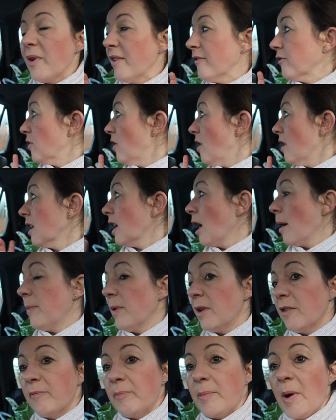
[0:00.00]
We've got a
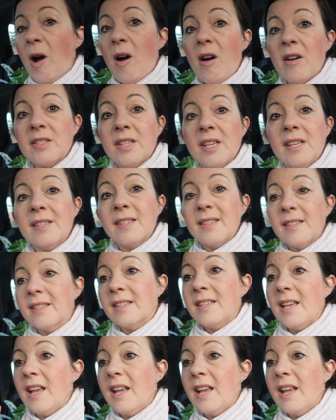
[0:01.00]
couple of parties this